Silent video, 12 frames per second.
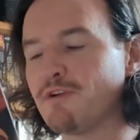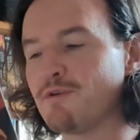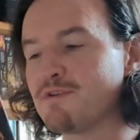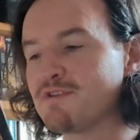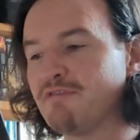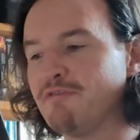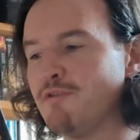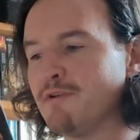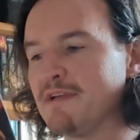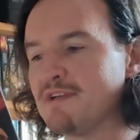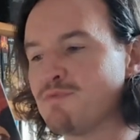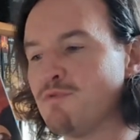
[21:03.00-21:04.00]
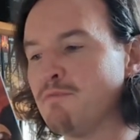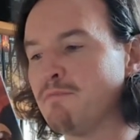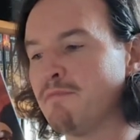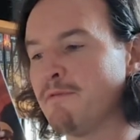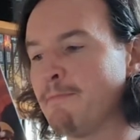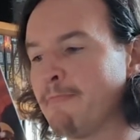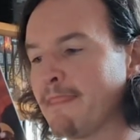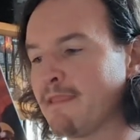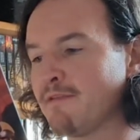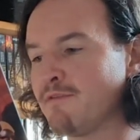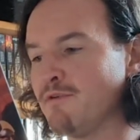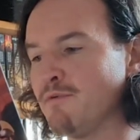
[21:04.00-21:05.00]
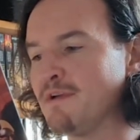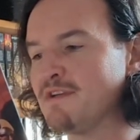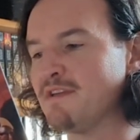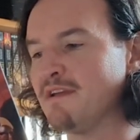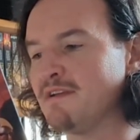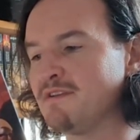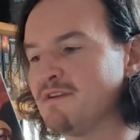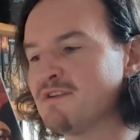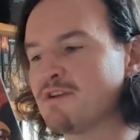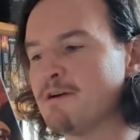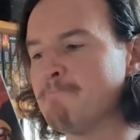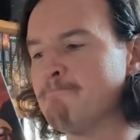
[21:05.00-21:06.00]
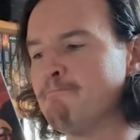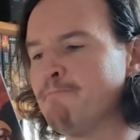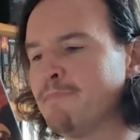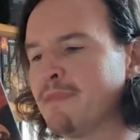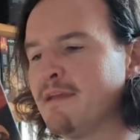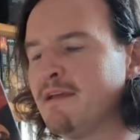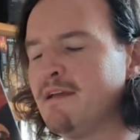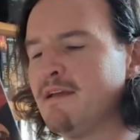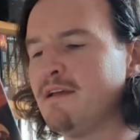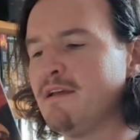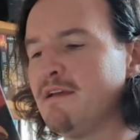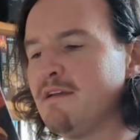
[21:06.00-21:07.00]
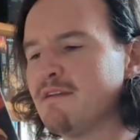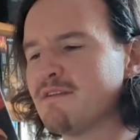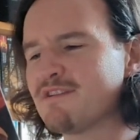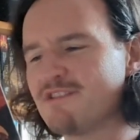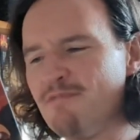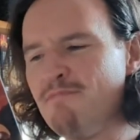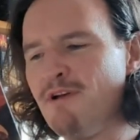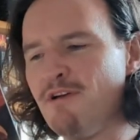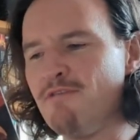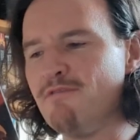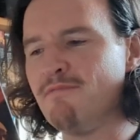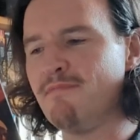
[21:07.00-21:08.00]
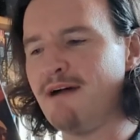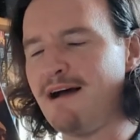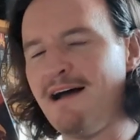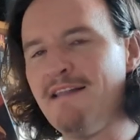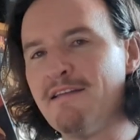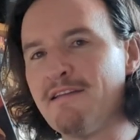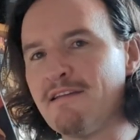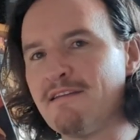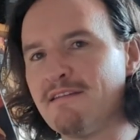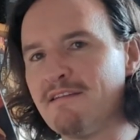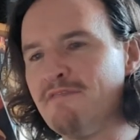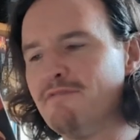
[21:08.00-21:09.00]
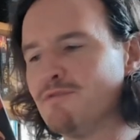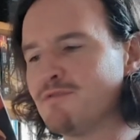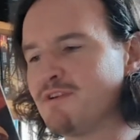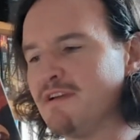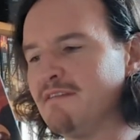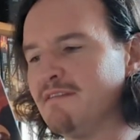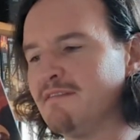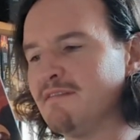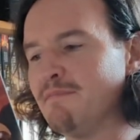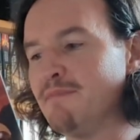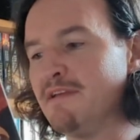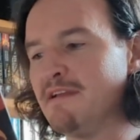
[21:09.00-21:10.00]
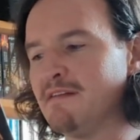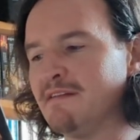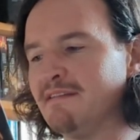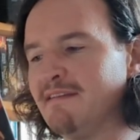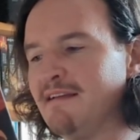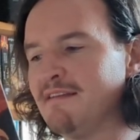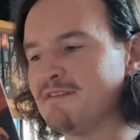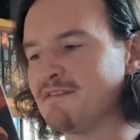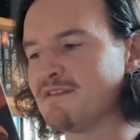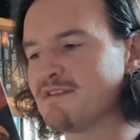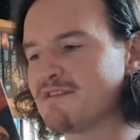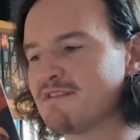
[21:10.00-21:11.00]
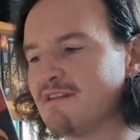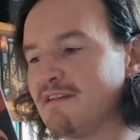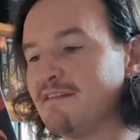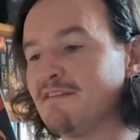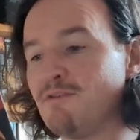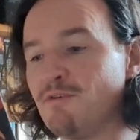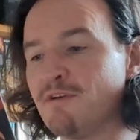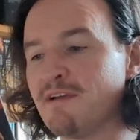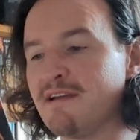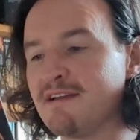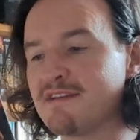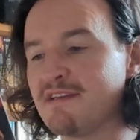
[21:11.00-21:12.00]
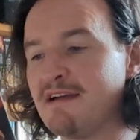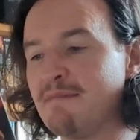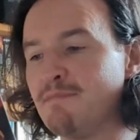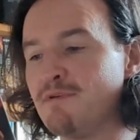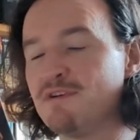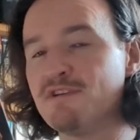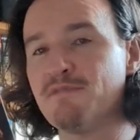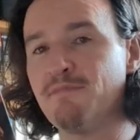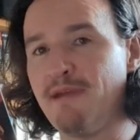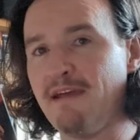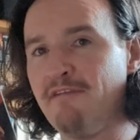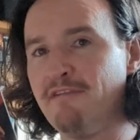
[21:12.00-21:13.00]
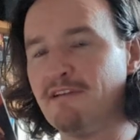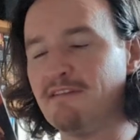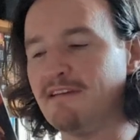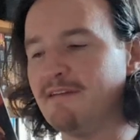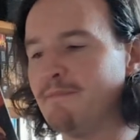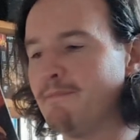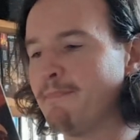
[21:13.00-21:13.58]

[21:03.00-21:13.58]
across the foggy swamp through which they had just come. Somehow, Alaric had infiltrated Imperial intelligence and had organised the ambush perfectly.